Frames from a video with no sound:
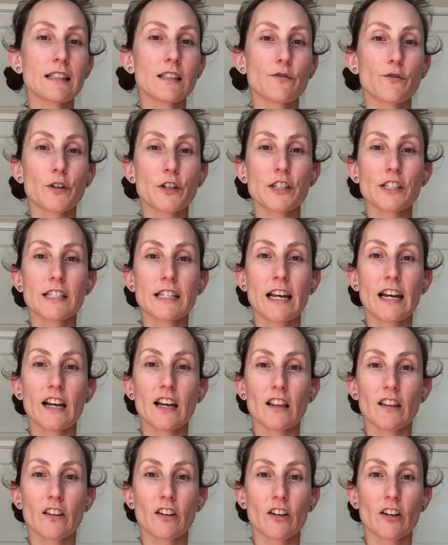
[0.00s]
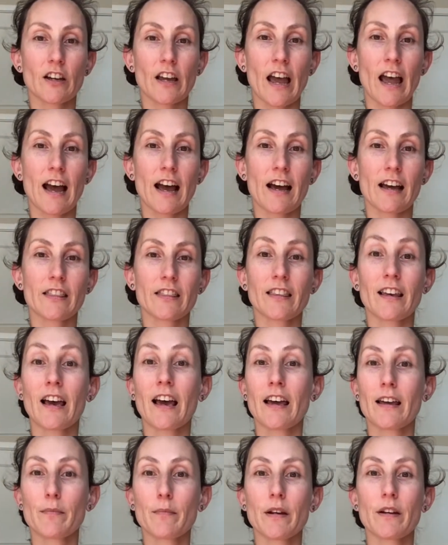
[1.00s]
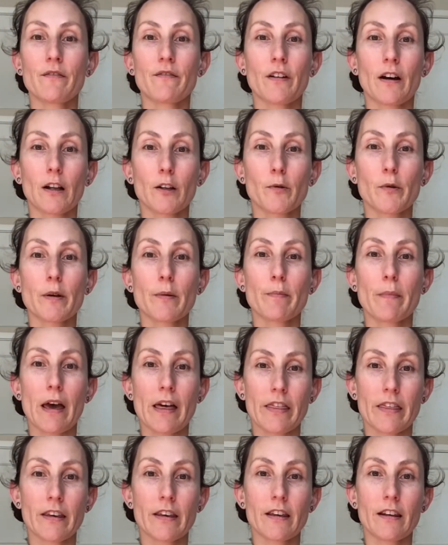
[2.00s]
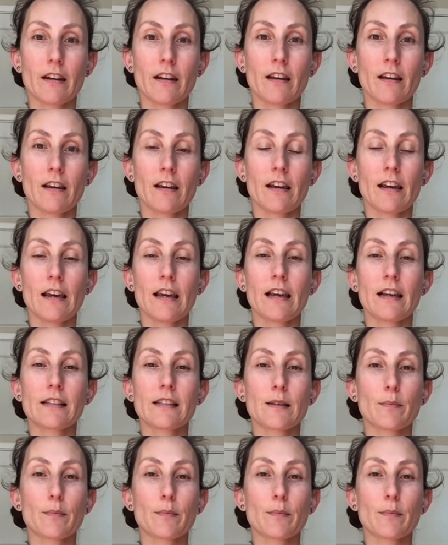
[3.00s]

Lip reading: first take a look at the Edmund Feldman Method. It's a